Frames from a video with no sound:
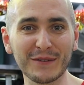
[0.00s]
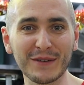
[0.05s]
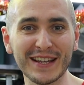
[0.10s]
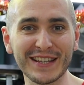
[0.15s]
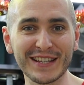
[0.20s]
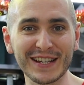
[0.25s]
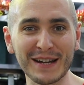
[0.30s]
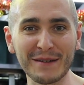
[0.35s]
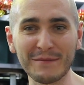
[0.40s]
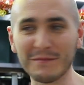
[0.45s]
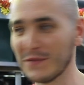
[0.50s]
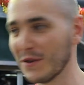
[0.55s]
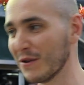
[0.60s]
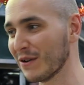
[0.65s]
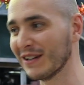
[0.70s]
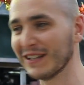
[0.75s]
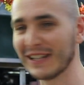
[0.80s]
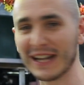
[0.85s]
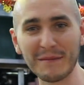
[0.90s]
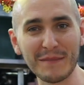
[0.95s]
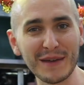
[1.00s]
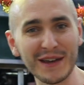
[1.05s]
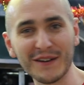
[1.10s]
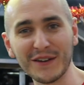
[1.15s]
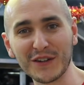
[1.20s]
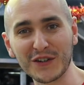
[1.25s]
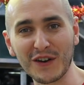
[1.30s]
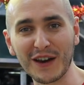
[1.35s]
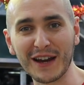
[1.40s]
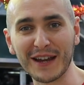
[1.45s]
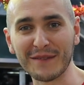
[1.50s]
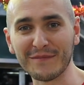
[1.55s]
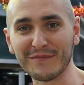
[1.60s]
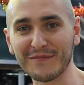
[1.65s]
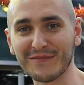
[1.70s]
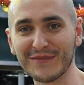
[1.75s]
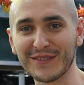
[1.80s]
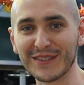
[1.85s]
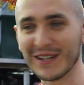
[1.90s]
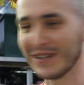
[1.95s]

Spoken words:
Kway Chap, you can come here and try it.